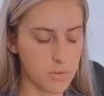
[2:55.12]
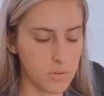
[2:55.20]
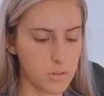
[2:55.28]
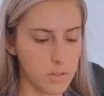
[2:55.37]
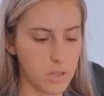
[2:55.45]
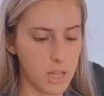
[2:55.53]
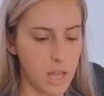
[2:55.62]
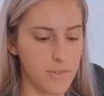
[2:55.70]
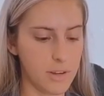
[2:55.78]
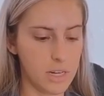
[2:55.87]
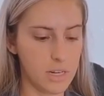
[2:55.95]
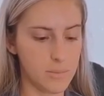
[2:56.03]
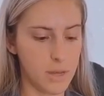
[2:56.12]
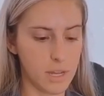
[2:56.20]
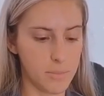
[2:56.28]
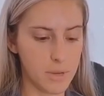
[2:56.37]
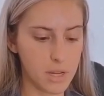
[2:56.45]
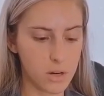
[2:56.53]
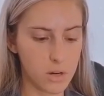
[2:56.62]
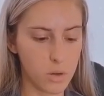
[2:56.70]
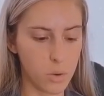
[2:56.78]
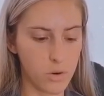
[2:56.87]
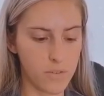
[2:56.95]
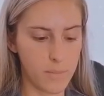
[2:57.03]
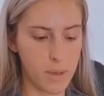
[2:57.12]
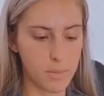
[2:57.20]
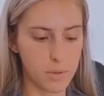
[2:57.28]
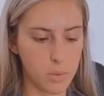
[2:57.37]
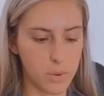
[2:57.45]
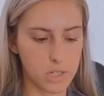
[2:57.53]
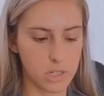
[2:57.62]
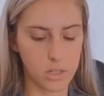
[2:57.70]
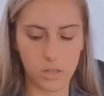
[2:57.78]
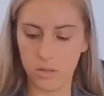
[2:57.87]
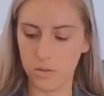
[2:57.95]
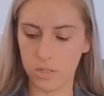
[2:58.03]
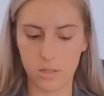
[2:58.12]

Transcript: if I need to make it bigger or if I'm able to wedge in the hose.